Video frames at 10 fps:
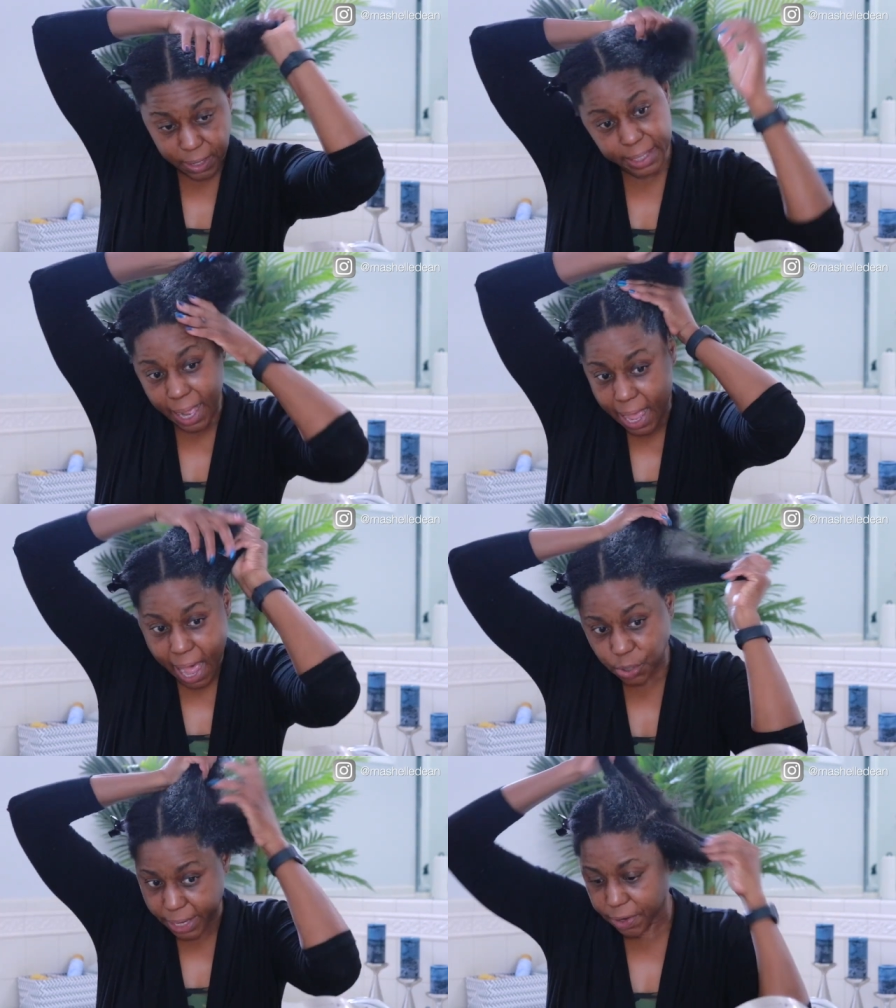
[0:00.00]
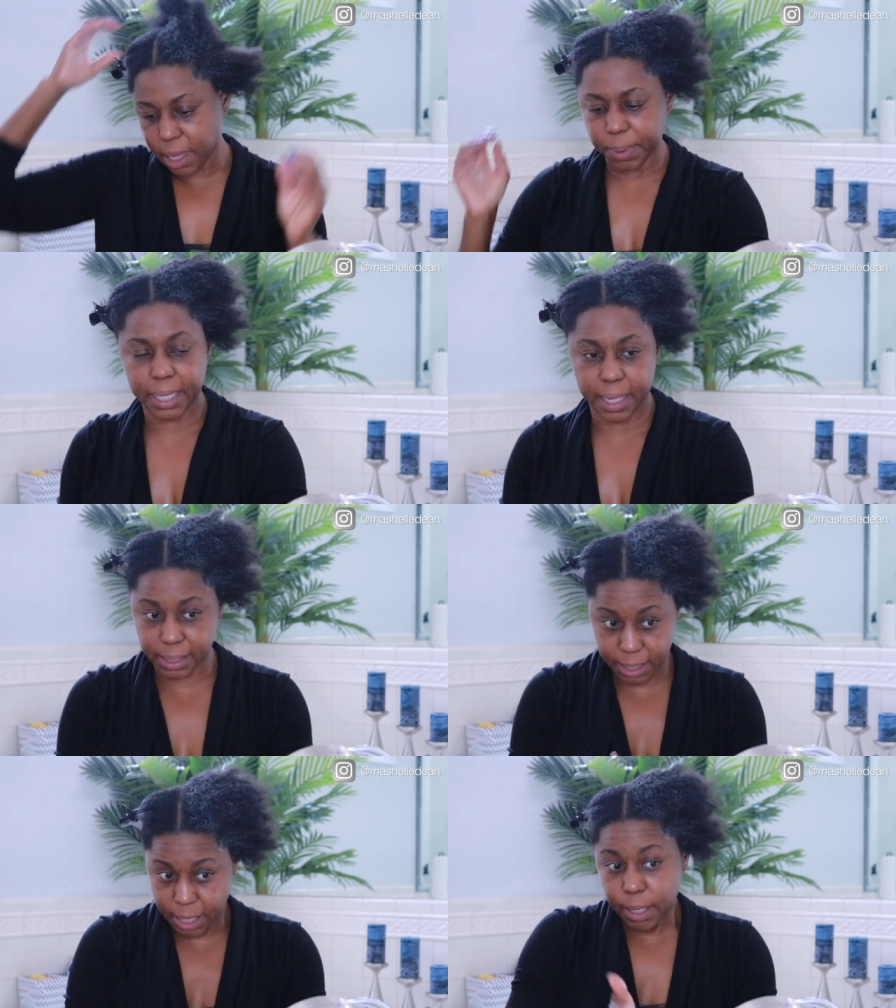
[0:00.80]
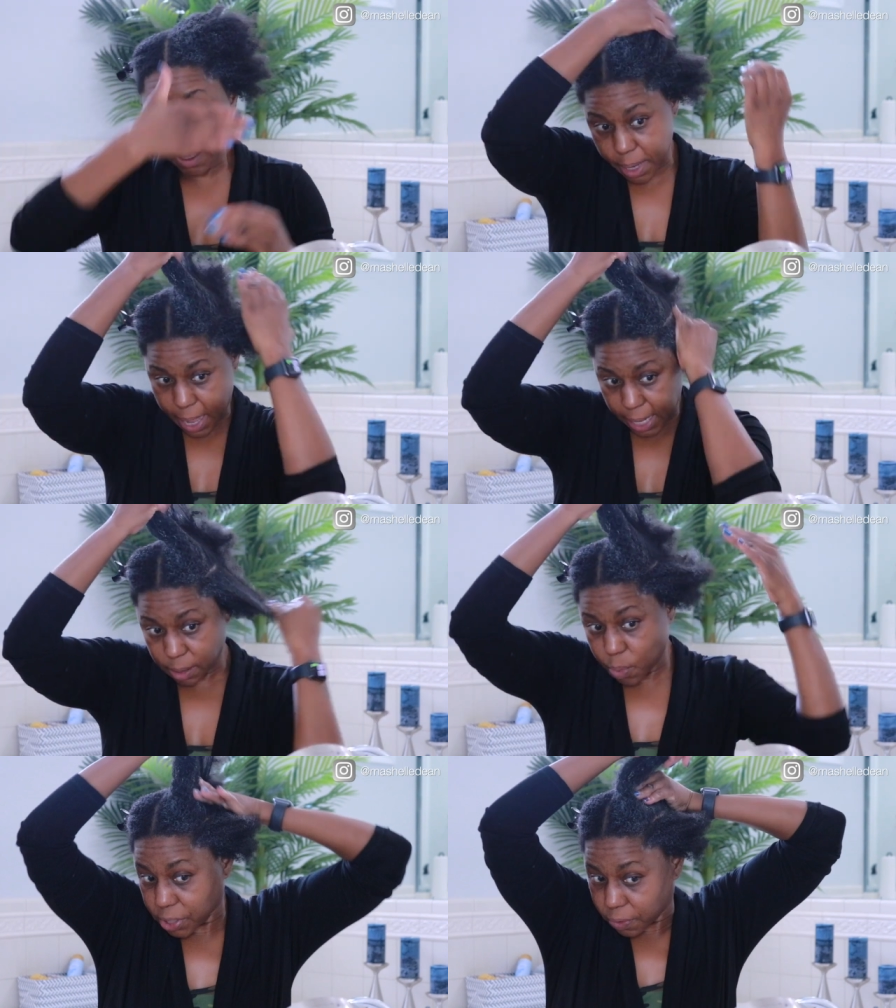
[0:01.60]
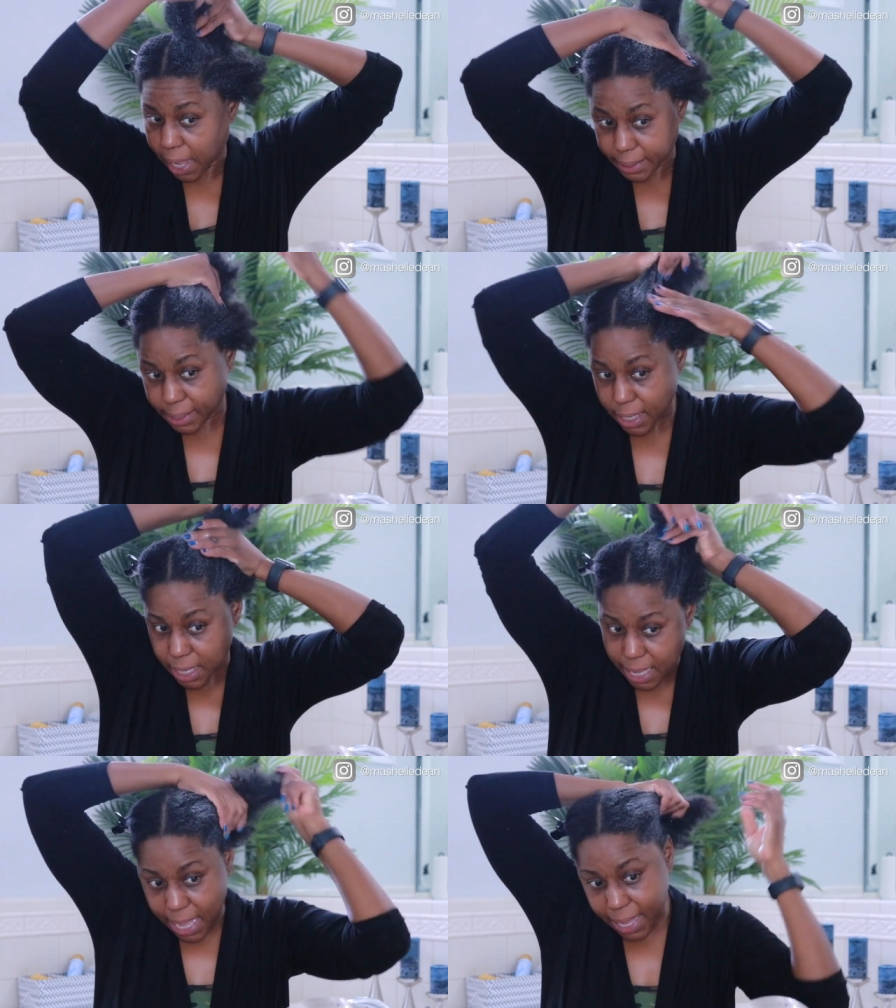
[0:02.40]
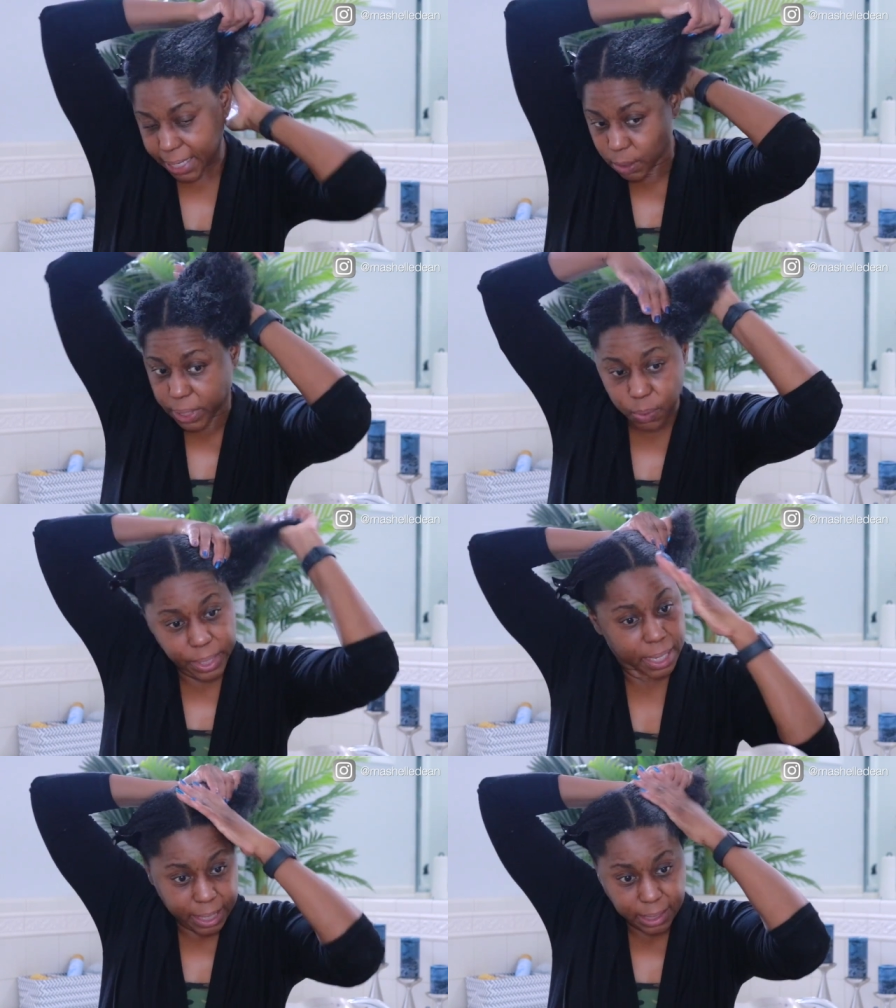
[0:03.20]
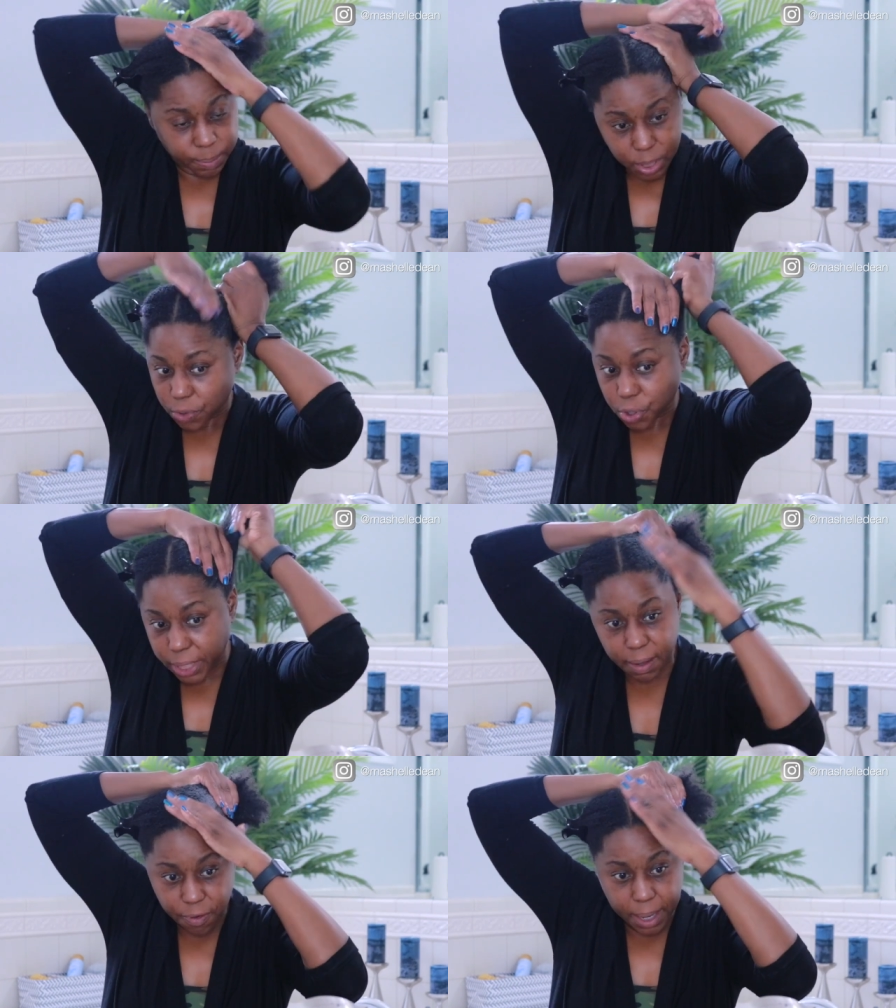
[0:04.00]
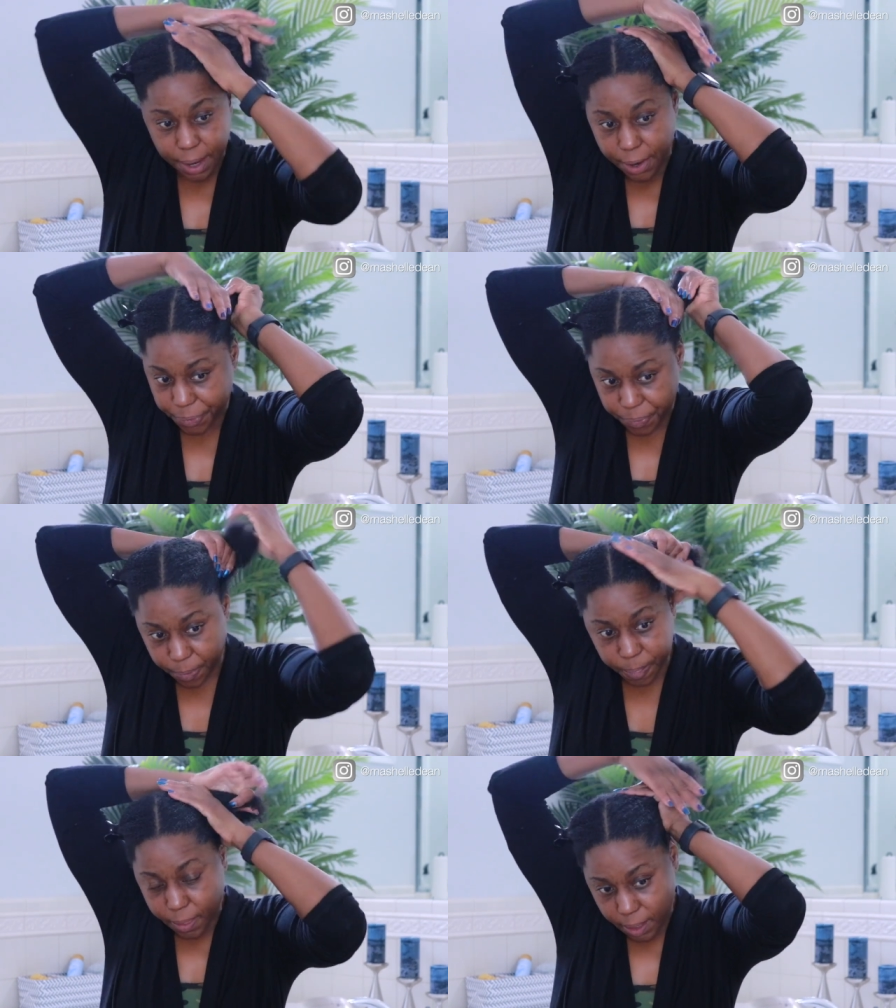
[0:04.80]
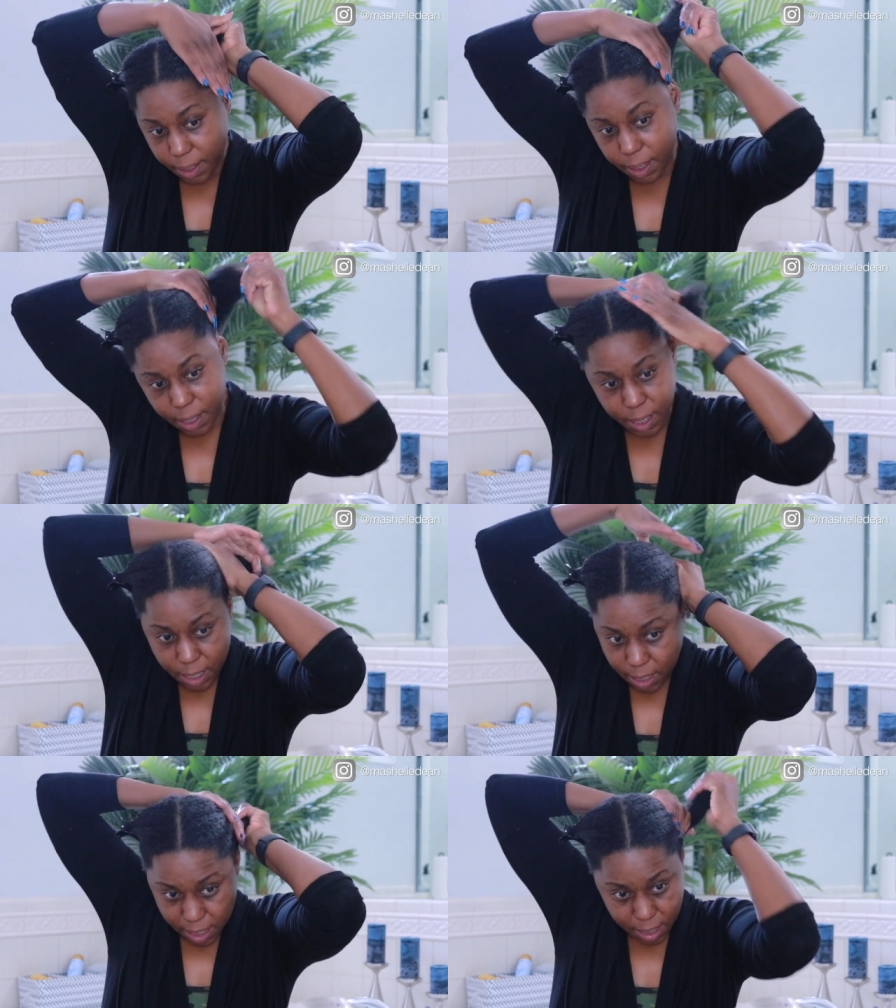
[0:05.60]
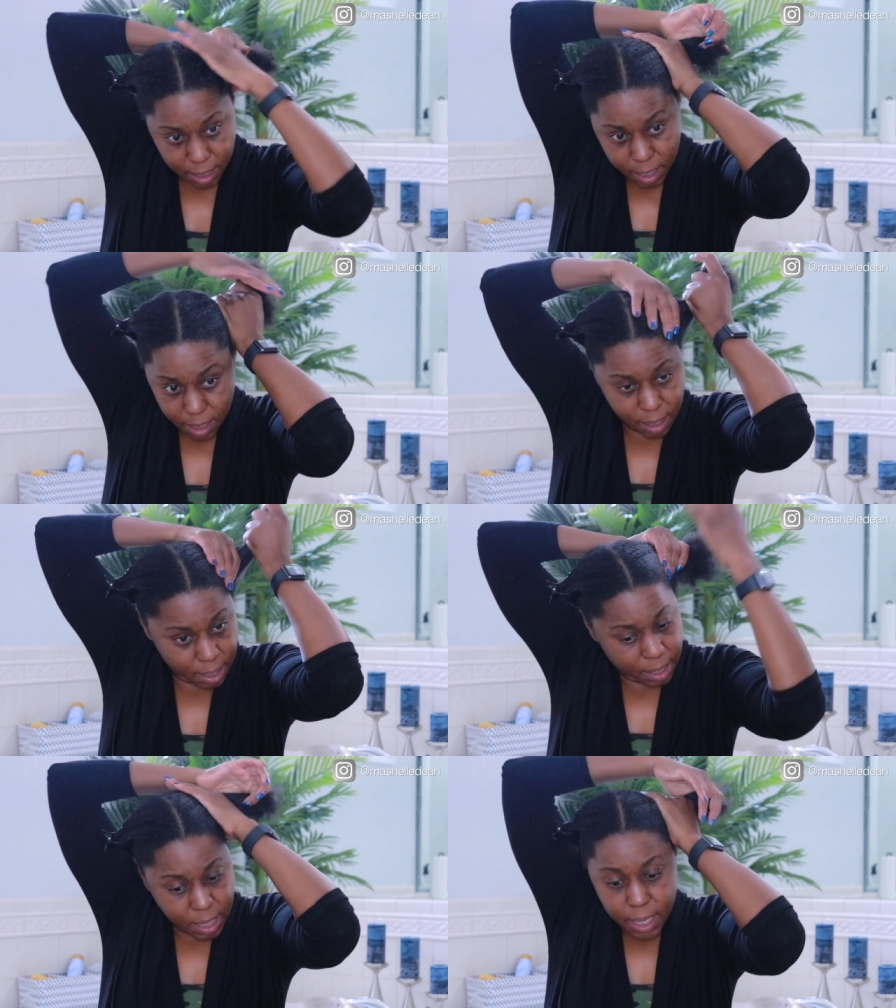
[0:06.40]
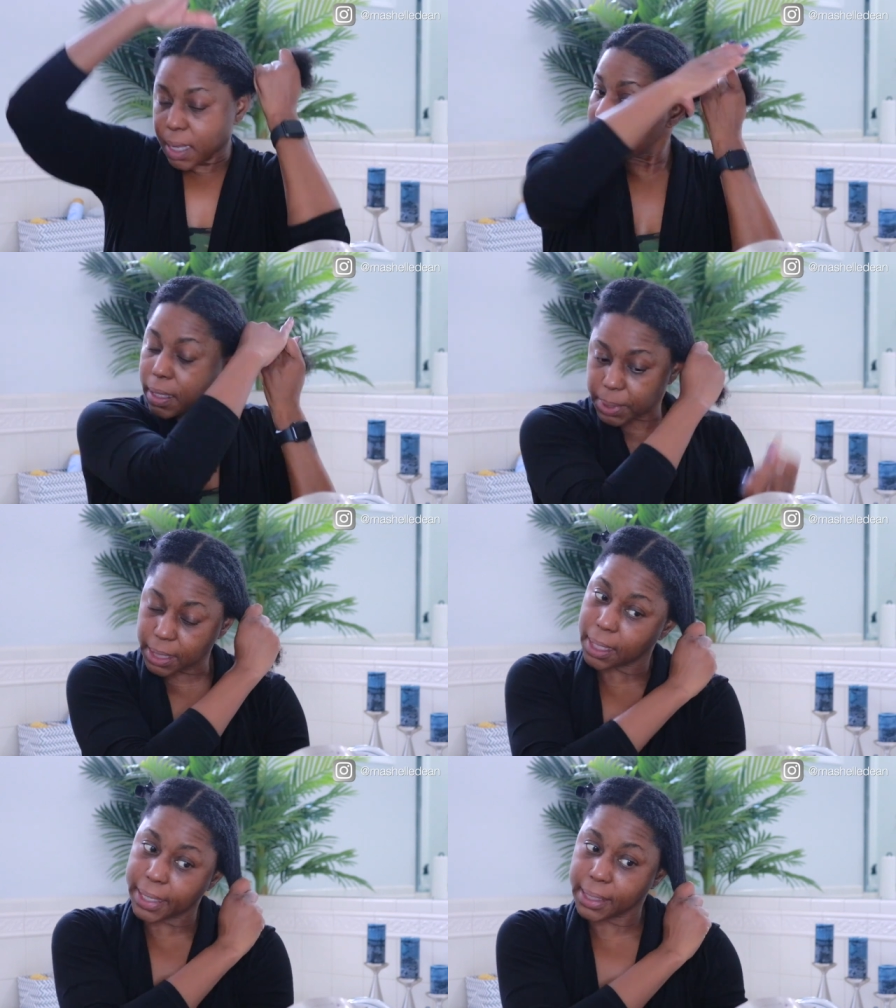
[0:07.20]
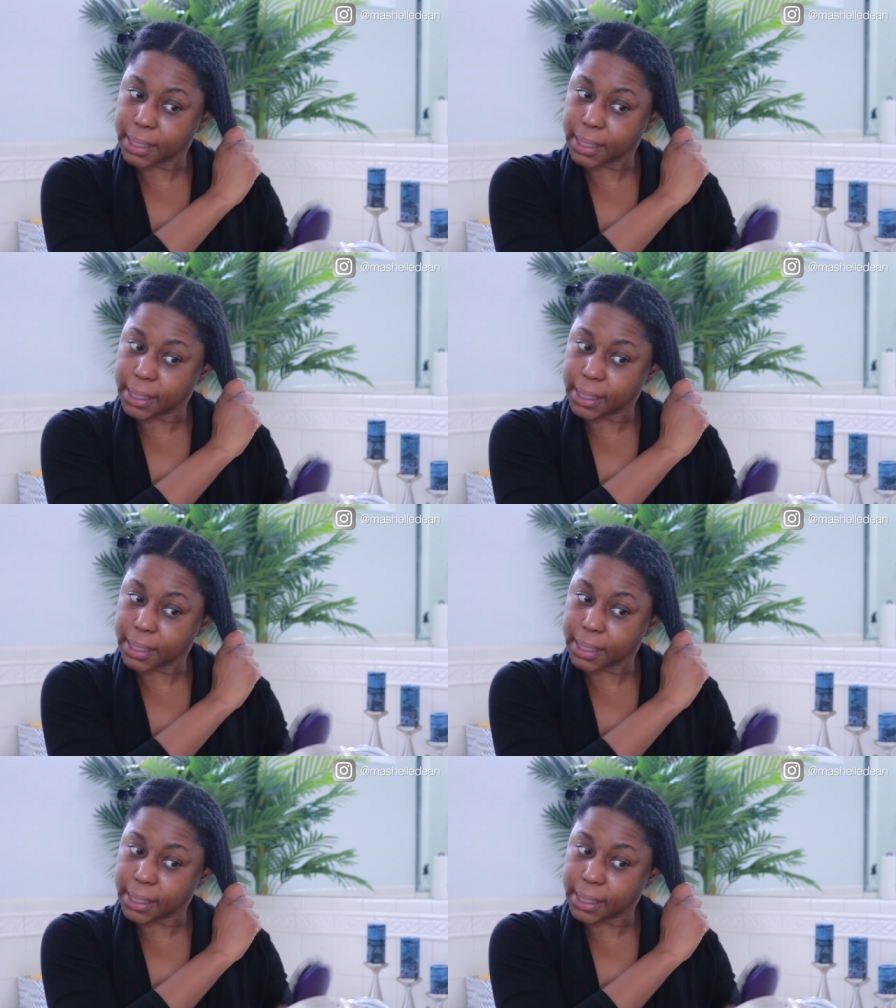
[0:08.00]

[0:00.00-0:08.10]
I hydrate every couple of days if I'm wearing an updo or something like that, but moisturizing once a week keeps my hair really healthy.